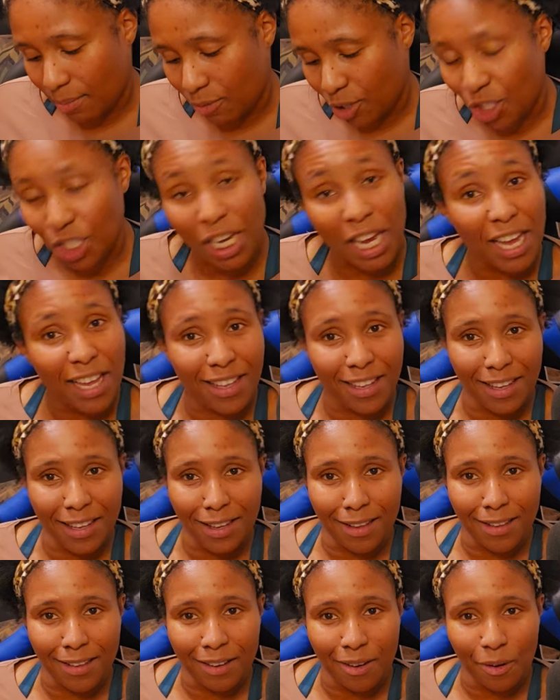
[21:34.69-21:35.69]

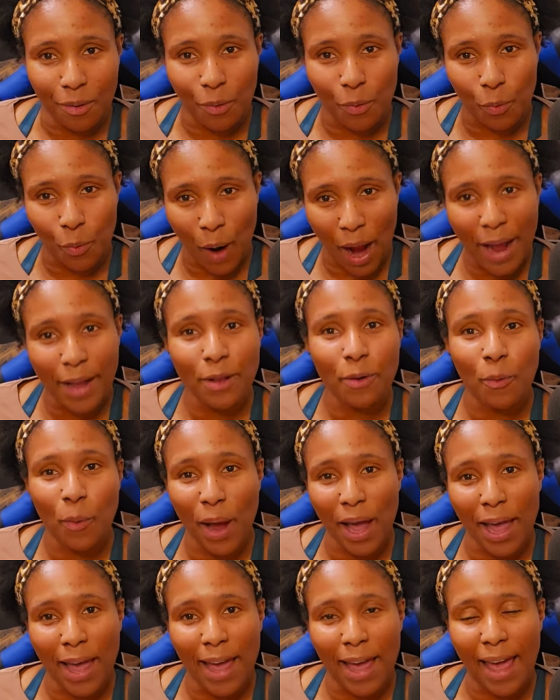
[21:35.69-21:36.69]
Shannon right
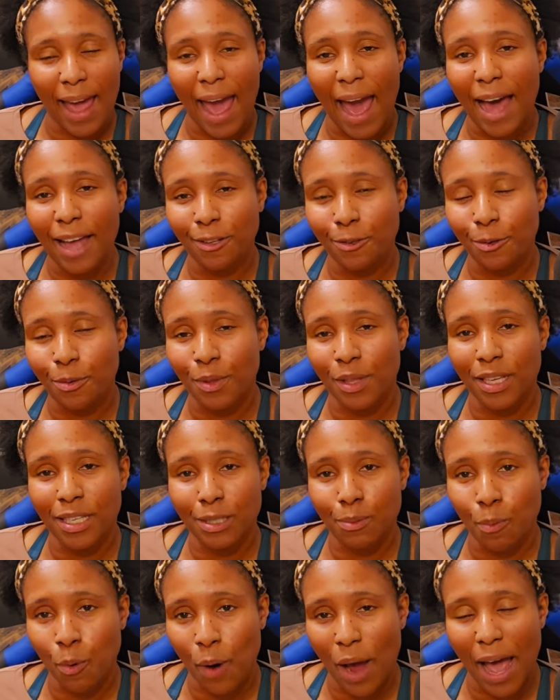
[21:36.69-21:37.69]
away after
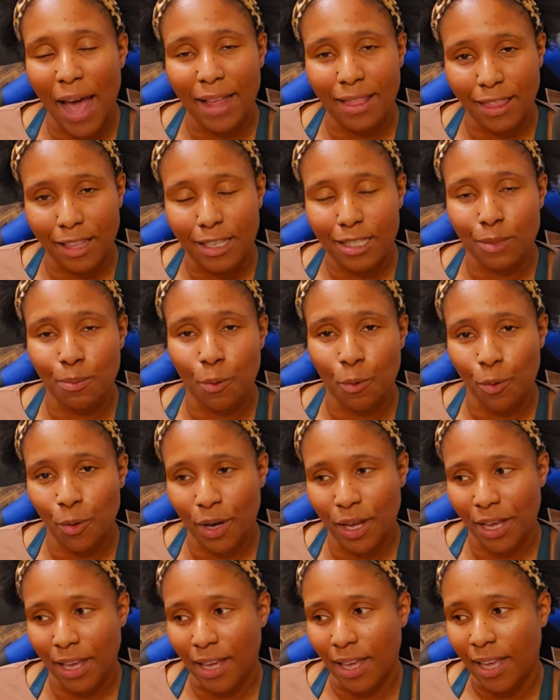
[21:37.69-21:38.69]
this, at this
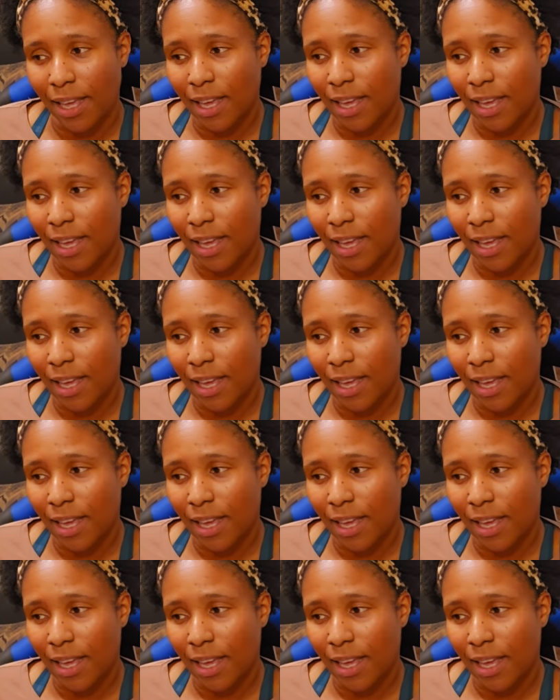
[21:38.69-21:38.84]
point,